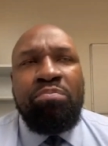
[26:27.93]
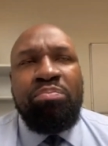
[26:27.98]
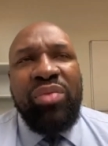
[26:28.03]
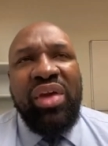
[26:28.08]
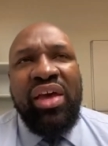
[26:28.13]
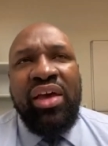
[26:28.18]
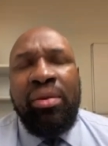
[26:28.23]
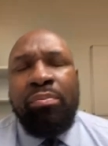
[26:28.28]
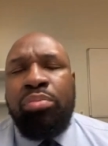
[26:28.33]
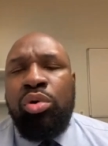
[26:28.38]

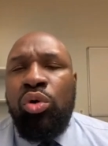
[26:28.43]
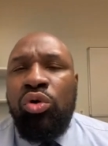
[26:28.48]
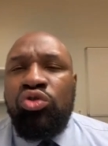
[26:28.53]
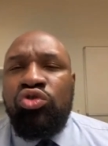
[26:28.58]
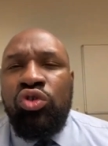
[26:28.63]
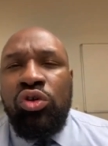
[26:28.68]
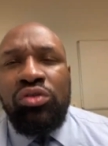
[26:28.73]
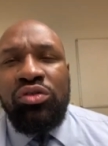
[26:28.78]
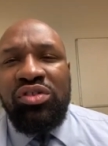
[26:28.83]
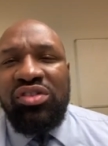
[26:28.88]
And Paul
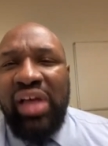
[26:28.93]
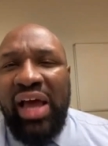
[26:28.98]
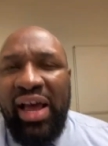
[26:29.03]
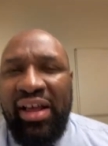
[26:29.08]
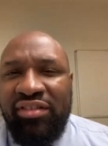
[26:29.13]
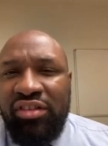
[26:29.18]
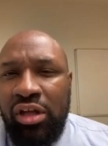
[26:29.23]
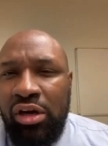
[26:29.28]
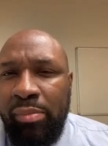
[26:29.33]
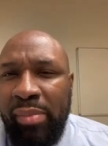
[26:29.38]
George is
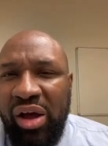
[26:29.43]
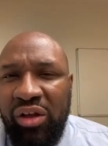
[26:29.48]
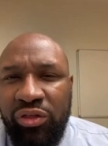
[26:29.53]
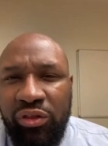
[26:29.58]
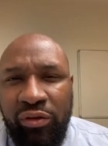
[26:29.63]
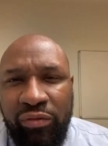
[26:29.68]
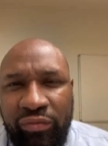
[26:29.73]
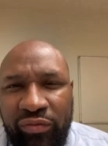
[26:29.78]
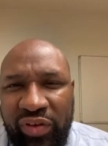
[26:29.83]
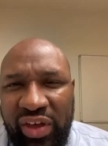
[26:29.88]
asking about
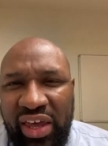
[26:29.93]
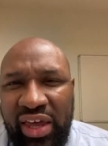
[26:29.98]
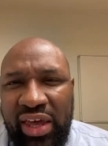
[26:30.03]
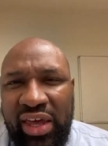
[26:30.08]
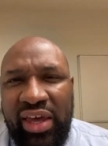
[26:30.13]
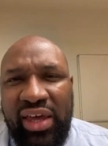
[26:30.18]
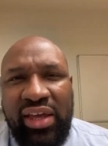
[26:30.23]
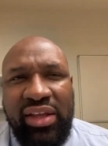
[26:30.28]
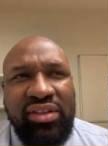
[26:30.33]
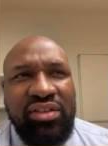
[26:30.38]
the
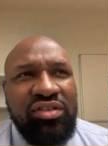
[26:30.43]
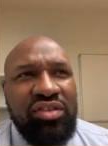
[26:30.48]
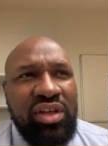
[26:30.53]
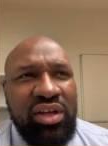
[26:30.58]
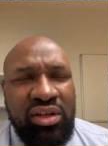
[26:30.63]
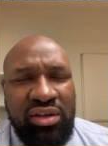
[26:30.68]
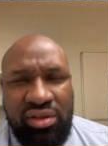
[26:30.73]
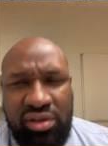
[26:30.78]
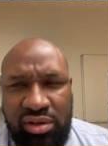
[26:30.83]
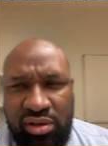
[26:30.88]
fans,
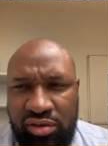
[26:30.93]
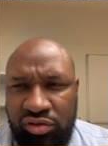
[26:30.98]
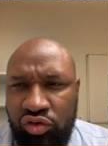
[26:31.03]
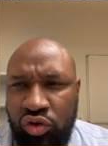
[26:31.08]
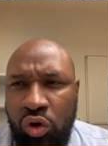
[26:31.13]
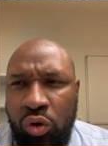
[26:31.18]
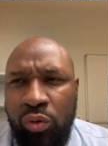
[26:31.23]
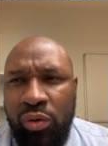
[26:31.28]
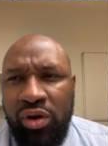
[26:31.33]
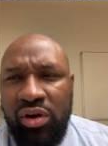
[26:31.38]
and his
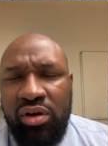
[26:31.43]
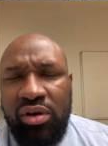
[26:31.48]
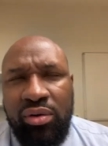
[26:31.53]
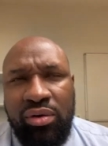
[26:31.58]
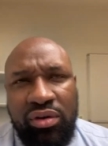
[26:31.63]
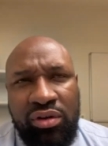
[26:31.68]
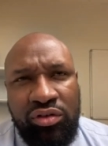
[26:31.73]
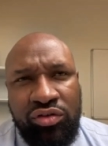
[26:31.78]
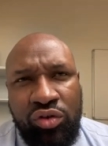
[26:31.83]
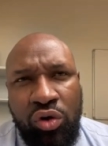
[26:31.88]

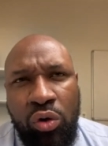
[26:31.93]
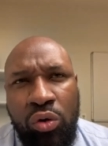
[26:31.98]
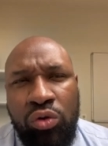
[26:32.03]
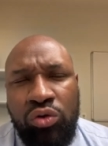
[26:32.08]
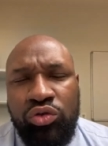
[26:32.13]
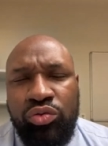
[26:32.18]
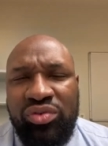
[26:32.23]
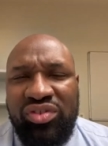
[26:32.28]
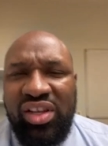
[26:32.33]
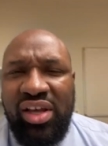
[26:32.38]

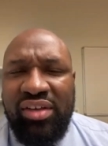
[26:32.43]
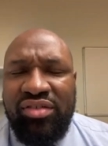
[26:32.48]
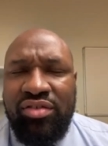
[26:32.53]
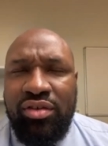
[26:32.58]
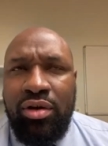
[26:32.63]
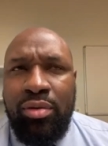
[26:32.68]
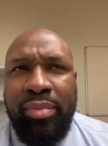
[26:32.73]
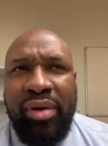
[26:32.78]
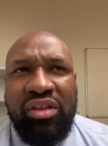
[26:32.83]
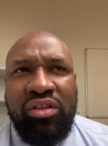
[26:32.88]
co-host was
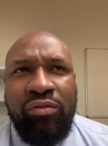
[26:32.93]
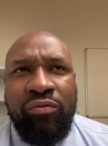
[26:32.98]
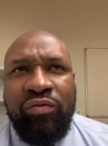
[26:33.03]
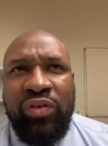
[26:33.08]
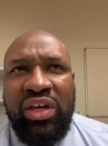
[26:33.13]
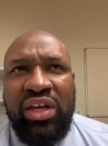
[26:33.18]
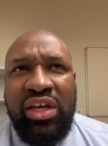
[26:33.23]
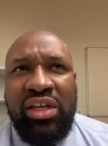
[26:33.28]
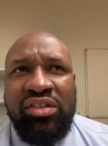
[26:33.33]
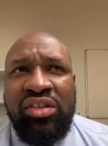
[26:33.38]
asking about the
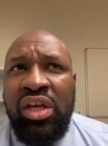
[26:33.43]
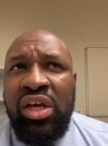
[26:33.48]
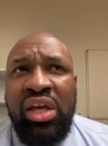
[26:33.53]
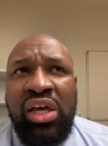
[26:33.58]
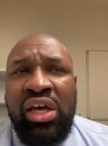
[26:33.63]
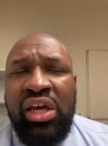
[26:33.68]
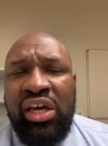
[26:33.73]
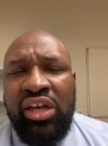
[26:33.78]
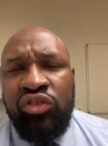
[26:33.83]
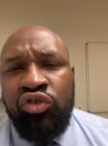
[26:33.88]
fans.
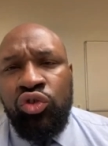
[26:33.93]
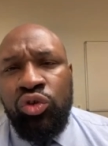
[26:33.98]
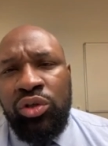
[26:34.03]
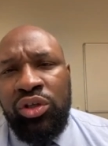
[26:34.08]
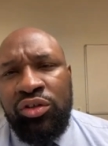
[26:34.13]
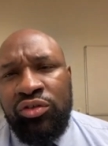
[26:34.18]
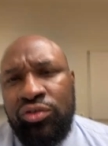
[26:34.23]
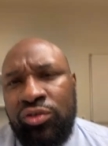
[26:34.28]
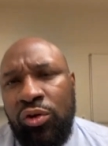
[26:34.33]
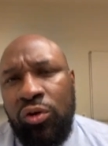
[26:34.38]
And
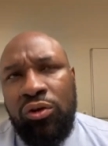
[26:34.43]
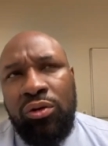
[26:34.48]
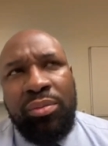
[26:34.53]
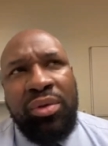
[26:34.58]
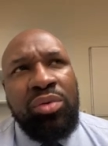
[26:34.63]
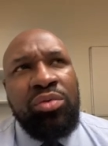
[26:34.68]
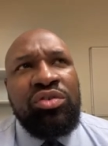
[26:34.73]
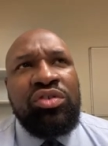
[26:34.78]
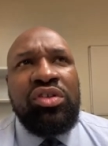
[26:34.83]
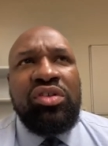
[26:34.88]
Julius told him,
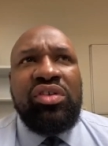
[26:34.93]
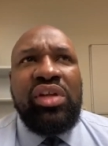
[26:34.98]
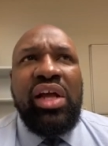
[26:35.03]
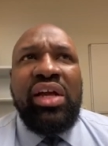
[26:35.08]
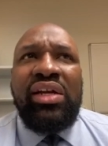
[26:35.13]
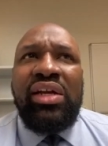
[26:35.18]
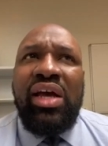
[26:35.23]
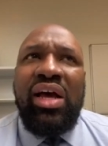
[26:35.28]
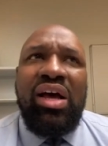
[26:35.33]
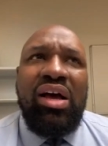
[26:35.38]
he was just like,
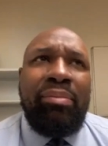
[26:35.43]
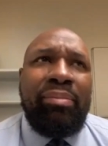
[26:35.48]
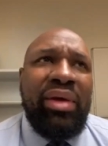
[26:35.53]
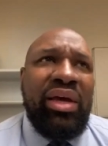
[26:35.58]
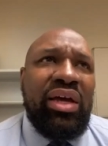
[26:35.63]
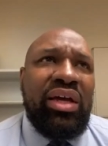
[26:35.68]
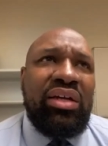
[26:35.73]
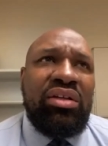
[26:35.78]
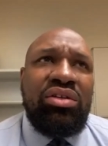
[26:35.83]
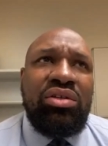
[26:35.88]
nah,
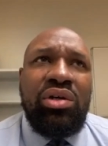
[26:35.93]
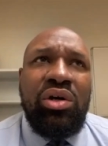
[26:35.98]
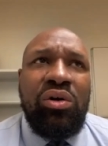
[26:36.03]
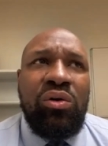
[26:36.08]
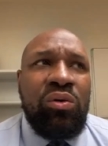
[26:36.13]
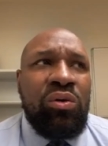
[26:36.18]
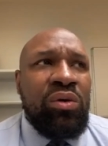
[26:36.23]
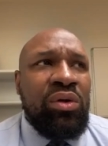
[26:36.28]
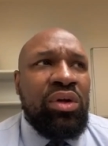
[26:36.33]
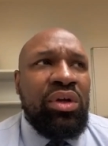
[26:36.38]
man,
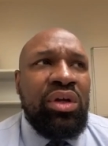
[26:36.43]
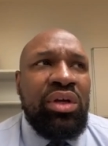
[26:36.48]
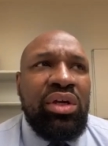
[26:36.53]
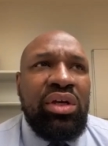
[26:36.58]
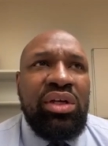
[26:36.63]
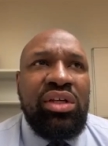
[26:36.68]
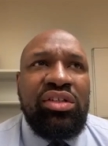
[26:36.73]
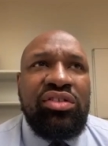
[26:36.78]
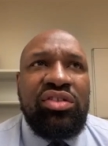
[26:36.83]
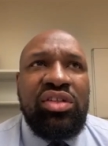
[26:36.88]

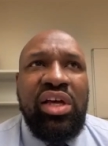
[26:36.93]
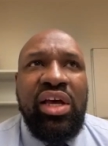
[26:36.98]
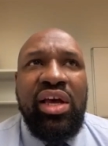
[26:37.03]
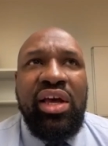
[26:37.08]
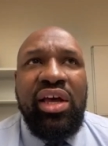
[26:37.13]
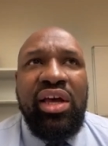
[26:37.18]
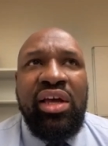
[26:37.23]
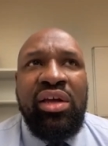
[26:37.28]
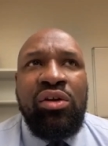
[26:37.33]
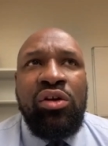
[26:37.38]
he
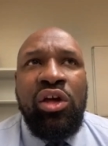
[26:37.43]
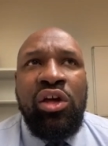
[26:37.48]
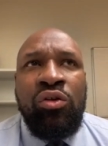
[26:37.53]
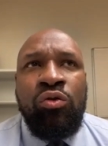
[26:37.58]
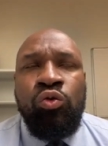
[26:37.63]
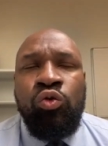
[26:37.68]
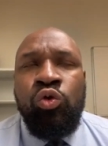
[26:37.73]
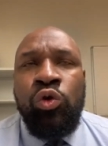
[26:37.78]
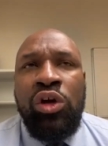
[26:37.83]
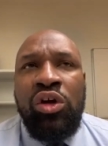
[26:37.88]
said,
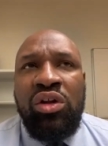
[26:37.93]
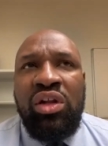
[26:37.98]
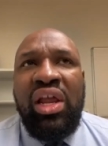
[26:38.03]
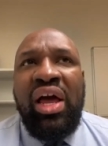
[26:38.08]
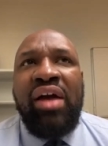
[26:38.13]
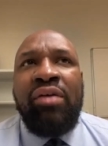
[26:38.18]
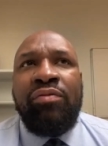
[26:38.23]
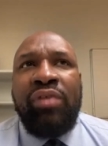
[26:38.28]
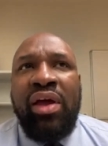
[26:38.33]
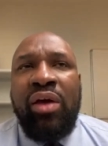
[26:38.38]
in real
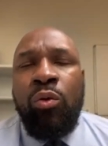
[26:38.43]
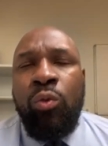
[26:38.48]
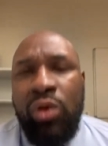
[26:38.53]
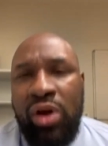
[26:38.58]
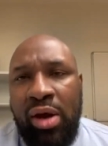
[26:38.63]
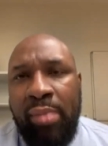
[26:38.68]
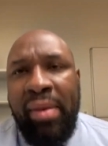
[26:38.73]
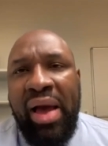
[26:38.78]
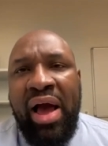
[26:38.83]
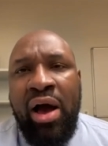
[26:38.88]
life, like when
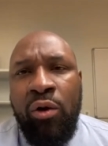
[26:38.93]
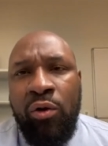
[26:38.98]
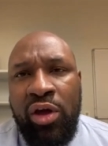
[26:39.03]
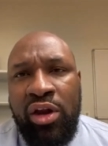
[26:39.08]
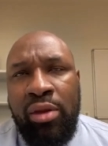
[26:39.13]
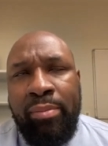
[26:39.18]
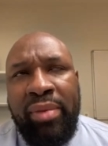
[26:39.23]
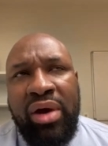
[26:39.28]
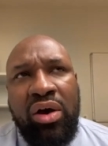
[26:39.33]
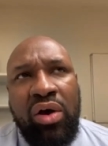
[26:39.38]
I'm out and
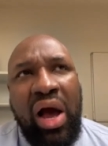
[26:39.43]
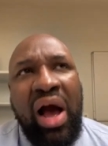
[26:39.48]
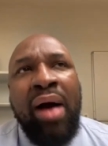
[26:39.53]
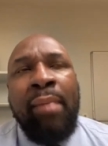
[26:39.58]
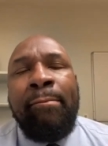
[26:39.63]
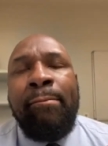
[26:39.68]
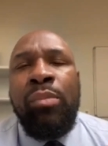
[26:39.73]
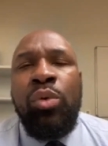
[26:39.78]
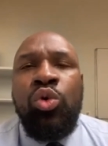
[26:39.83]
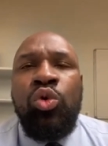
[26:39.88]
about, I
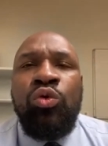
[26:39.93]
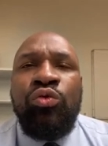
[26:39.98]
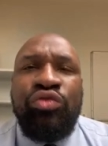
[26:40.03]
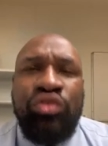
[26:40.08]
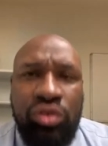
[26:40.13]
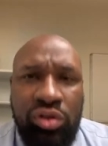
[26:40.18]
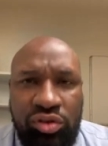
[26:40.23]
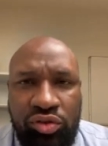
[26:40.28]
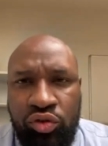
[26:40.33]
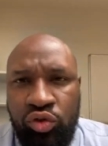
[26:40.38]

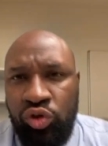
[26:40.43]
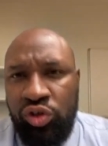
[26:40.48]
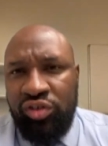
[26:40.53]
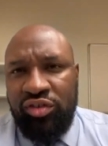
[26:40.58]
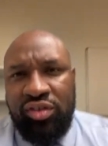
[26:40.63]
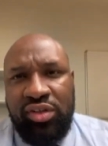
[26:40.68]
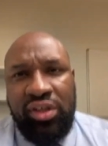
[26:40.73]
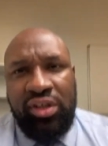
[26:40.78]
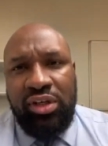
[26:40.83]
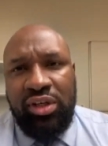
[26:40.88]
moved to the
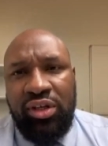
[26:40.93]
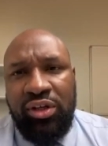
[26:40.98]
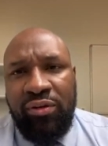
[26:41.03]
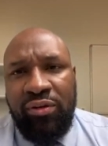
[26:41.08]
city.